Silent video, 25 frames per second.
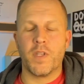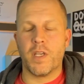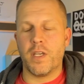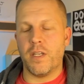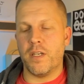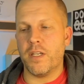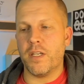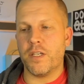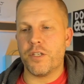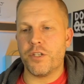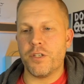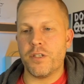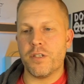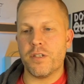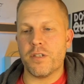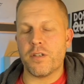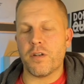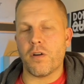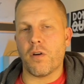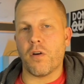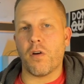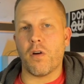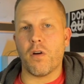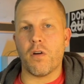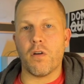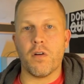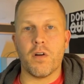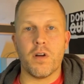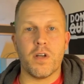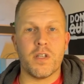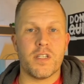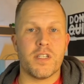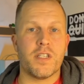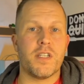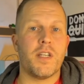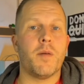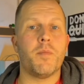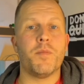Conditions are a
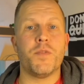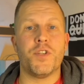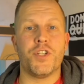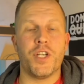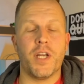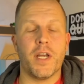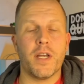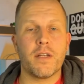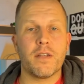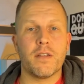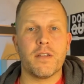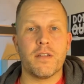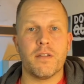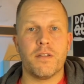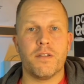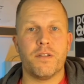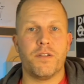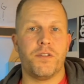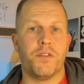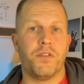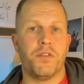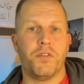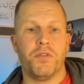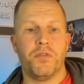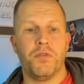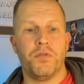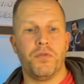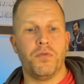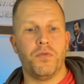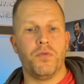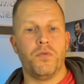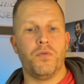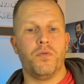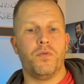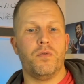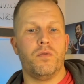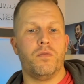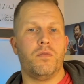subject
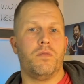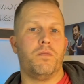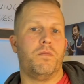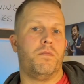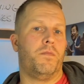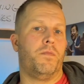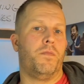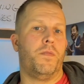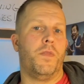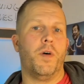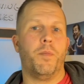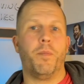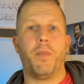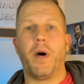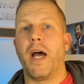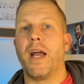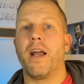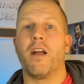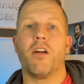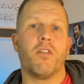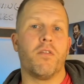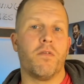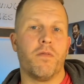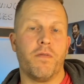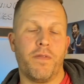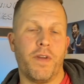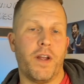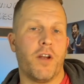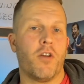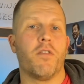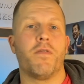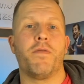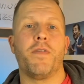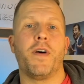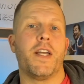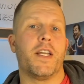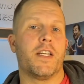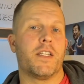to the buyer
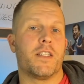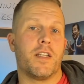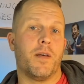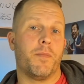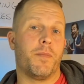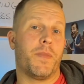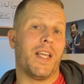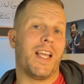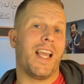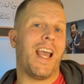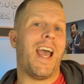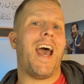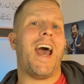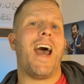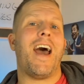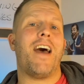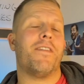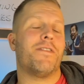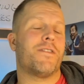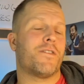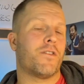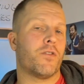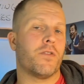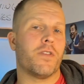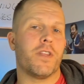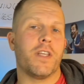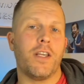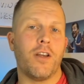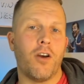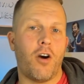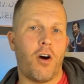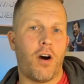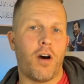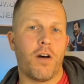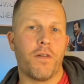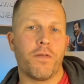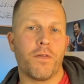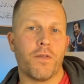verifying something after the
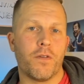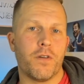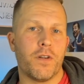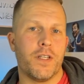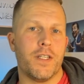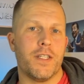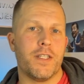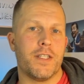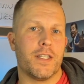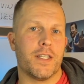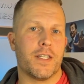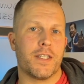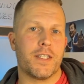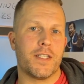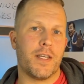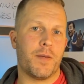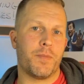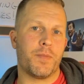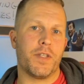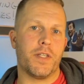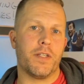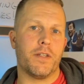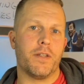offer is accepted.